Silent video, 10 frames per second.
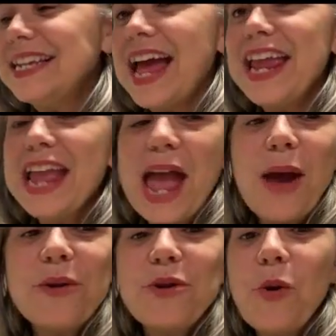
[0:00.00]
take
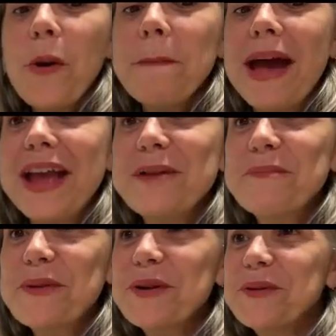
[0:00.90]
out your
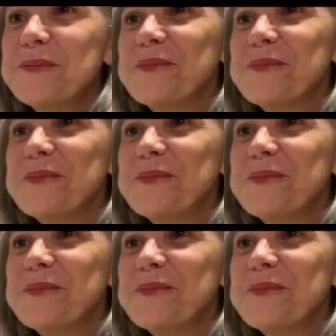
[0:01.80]
paper.